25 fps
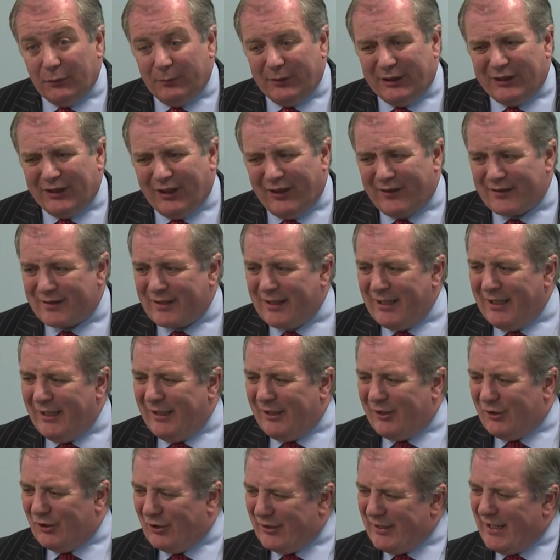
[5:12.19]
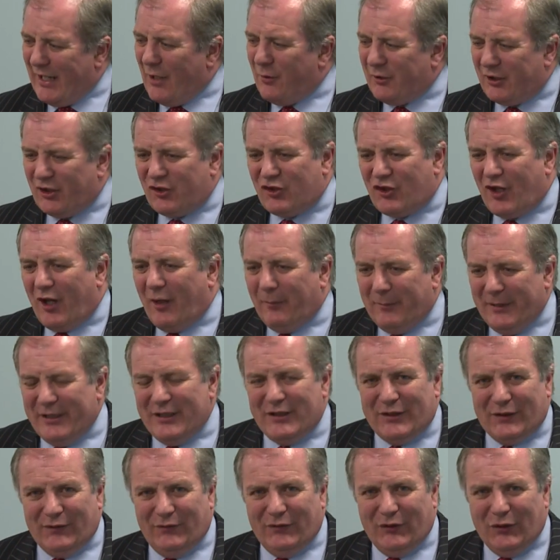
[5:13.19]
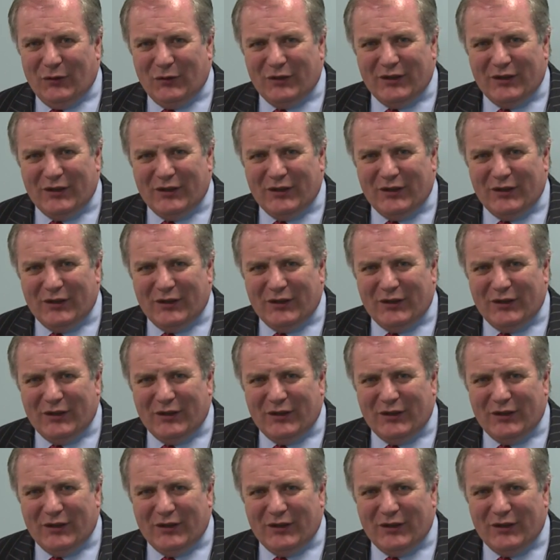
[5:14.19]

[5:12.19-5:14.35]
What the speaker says: because you're now at a job interview,